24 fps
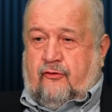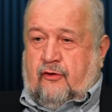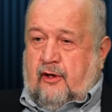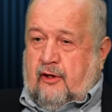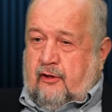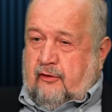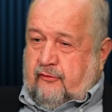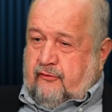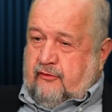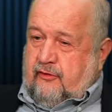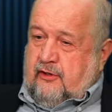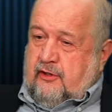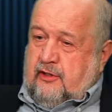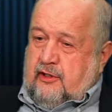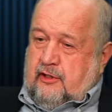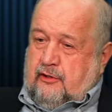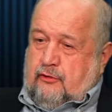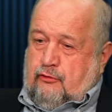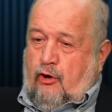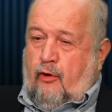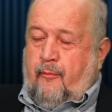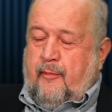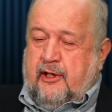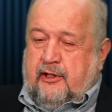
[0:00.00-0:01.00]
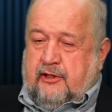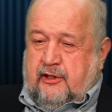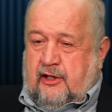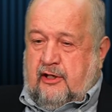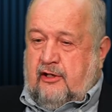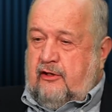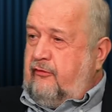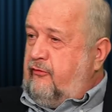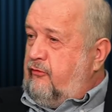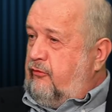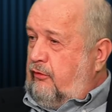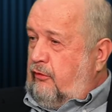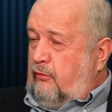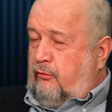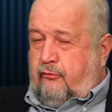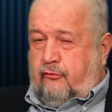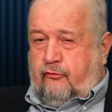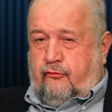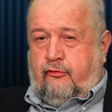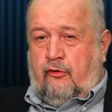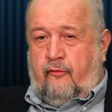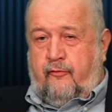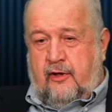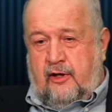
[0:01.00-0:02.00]
the committees, the
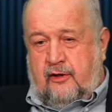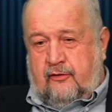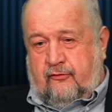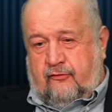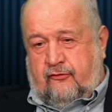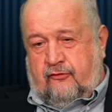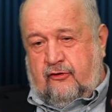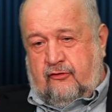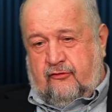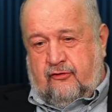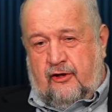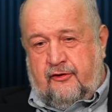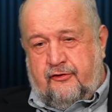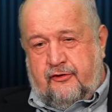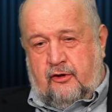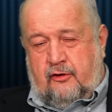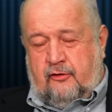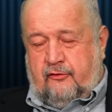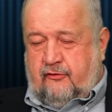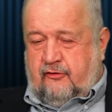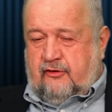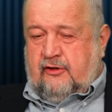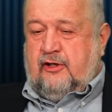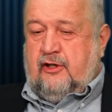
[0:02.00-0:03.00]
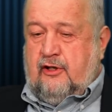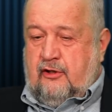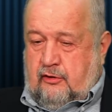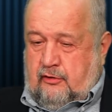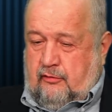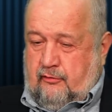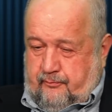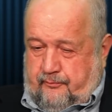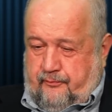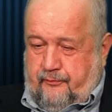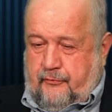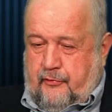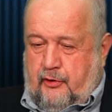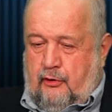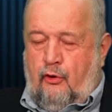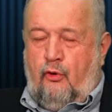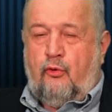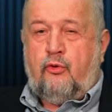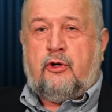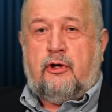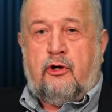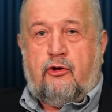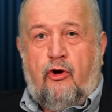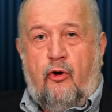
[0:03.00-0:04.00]
Soviets, the
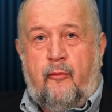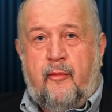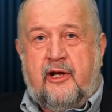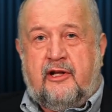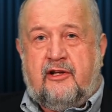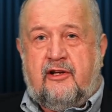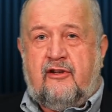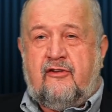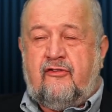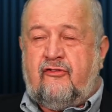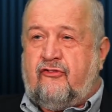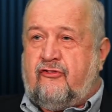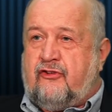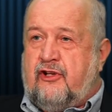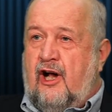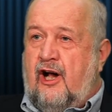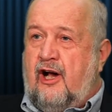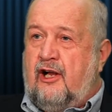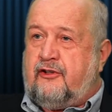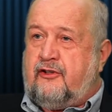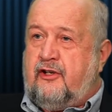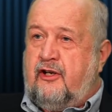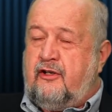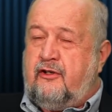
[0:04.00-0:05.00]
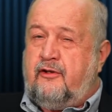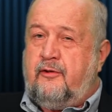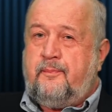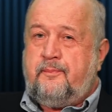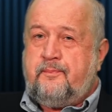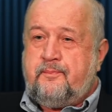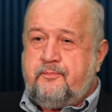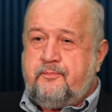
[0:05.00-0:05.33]
local committees started